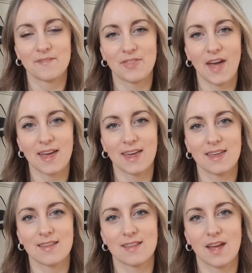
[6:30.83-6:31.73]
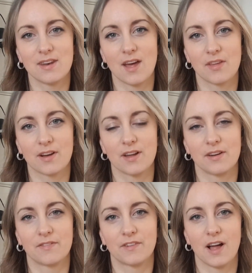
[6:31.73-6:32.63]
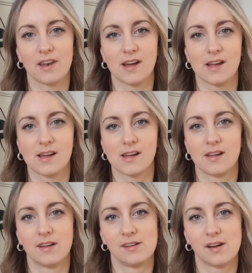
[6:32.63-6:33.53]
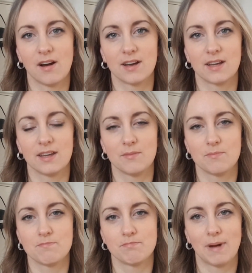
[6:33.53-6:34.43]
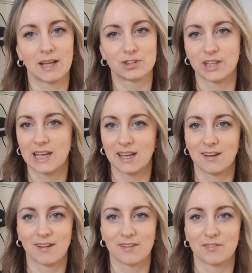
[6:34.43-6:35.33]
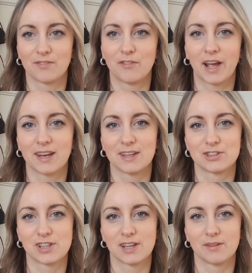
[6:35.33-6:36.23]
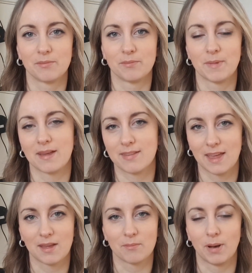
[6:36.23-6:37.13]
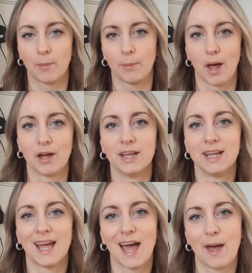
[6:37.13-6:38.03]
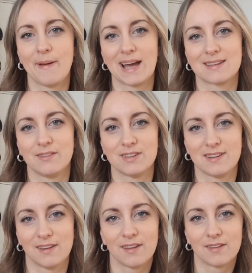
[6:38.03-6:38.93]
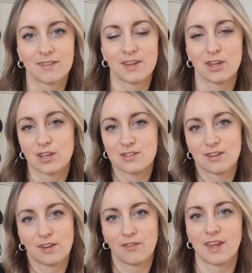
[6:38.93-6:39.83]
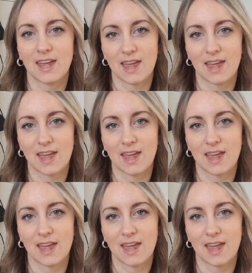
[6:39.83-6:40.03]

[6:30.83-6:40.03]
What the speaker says: That is another kind of colour eye matching kind of recognition, mixing, blah blah blah, activity that you can do.